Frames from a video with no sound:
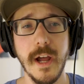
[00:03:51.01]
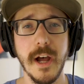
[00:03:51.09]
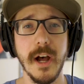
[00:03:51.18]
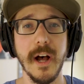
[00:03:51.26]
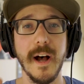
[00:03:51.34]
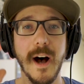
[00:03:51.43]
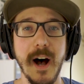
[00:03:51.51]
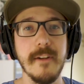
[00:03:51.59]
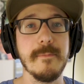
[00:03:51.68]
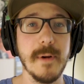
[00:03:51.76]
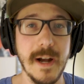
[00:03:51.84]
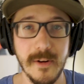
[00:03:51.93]

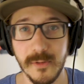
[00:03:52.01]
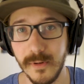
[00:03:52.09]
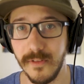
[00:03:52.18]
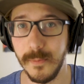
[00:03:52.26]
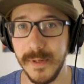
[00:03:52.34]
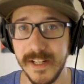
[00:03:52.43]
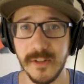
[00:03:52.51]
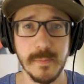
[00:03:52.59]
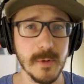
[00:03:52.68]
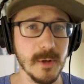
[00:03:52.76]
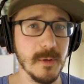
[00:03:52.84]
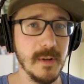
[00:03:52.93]
Hofbrau is one of the biggest
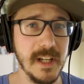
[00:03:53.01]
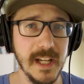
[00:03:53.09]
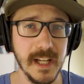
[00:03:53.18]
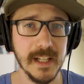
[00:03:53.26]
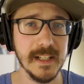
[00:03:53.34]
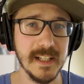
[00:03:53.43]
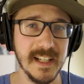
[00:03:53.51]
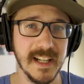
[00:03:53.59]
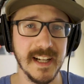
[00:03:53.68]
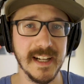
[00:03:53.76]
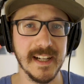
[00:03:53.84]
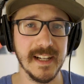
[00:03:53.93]
brewery in
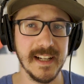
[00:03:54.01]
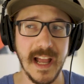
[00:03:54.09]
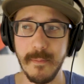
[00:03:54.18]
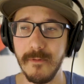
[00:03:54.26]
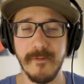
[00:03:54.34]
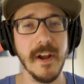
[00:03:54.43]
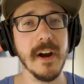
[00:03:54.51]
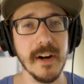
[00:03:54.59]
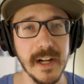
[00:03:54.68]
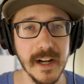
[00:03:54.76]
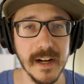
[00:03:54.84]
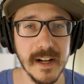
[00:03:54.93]

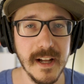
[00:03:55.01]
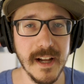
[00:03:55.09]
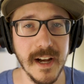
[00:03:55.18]
Bavaria.